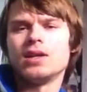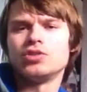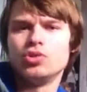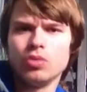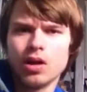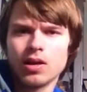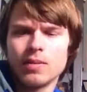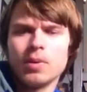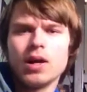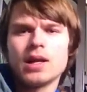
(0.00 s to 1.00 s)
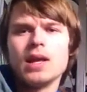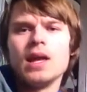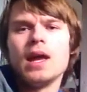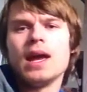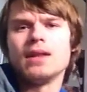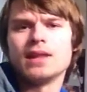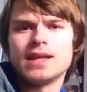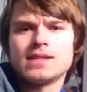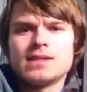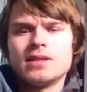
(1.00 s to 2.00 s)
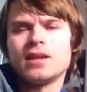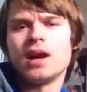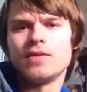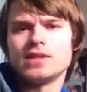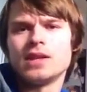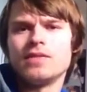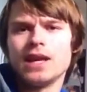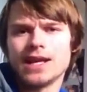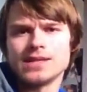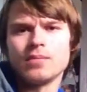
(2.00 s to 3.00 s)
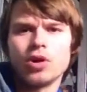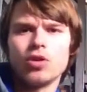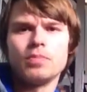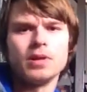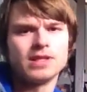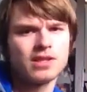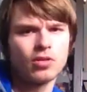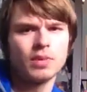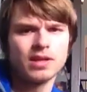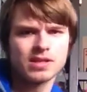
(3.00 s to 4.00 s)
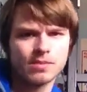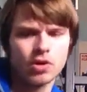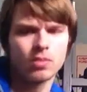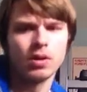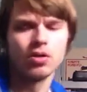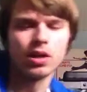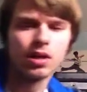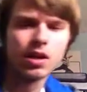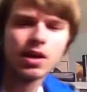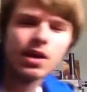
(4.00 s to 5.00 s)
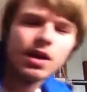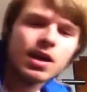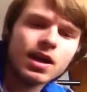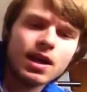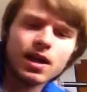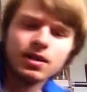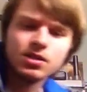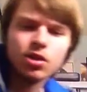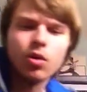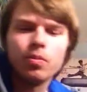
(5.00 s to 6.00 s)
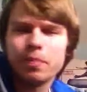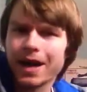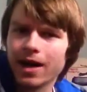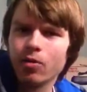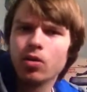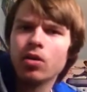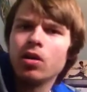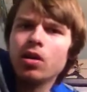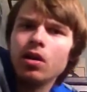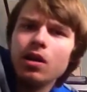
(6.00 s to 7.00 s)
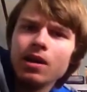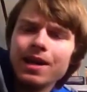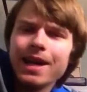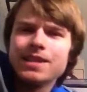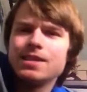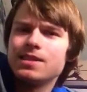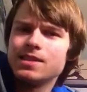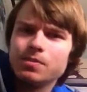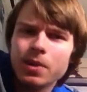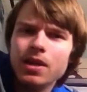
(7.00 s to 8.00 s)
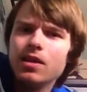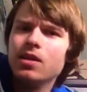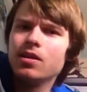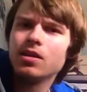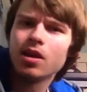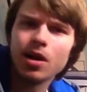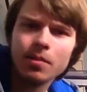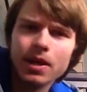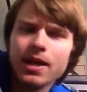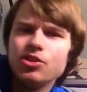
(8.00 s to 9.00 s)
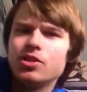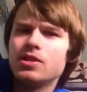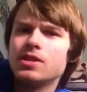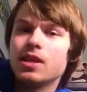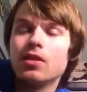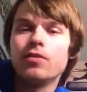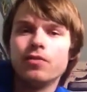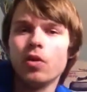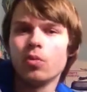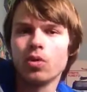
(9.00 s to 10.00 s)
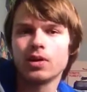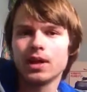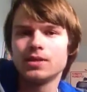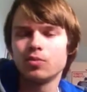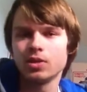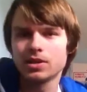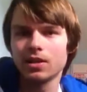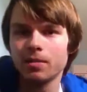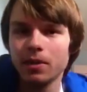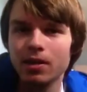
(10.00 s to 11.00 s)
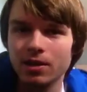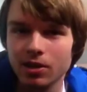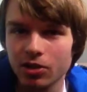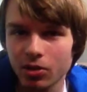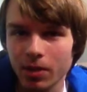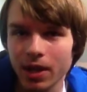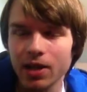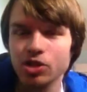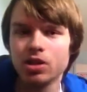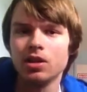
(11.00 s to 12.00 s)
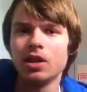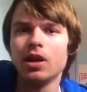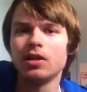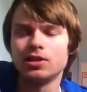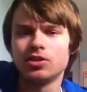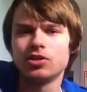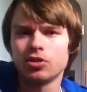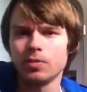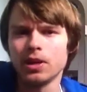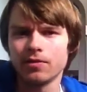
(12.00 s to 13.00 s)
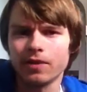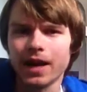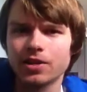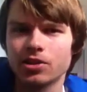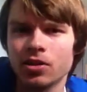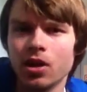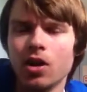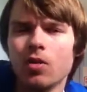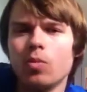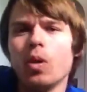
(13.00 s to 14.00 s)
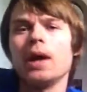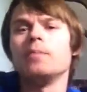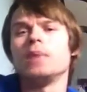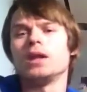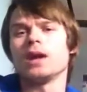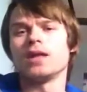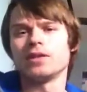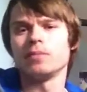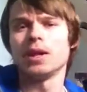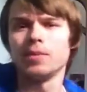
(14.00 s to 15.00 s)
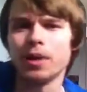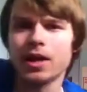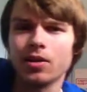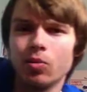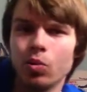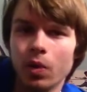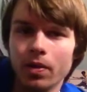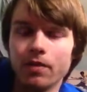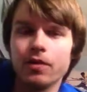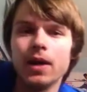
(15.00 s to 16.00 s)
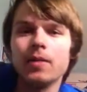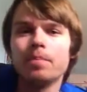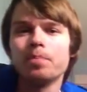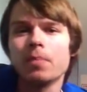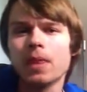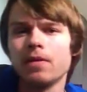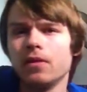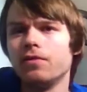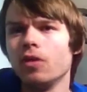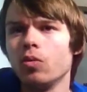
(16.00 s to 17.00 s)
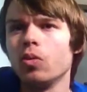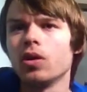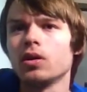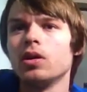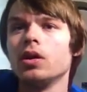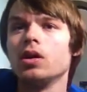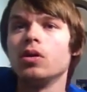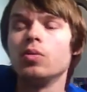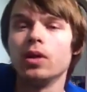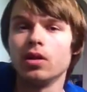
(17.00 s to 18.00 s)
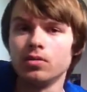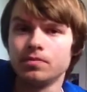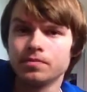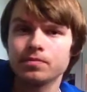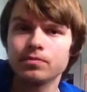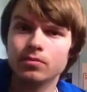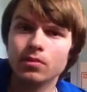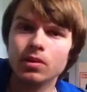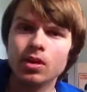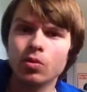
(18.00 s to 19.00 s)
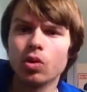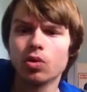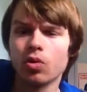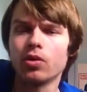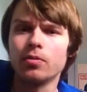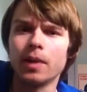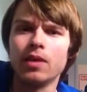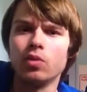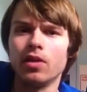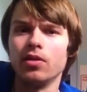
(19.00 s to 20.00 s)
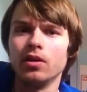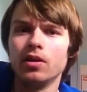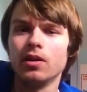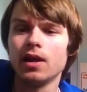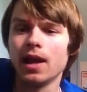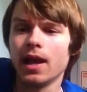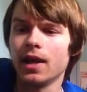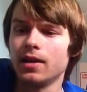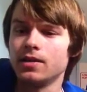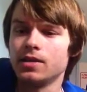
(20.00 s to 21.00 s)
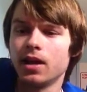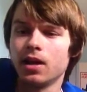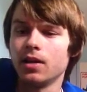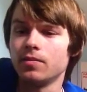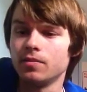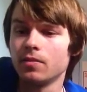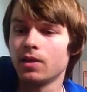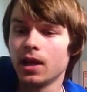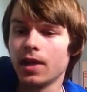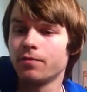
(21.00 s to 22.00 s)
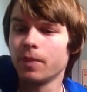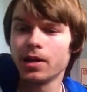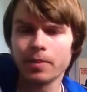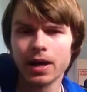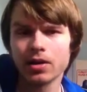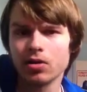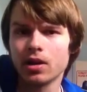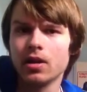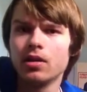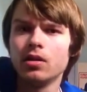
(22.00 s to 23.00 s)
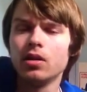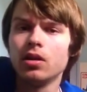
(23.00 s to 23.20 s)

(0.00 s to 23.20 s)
too long in the pocket, unless obviously if he has him hurt, but still being smart about it. And so power connected to speed, combinations, the footwork is what's going to be the determining factor why I think Manny Pacquiao will win the fight. The footwork will corner Mayweather. And if Manny Pacquiao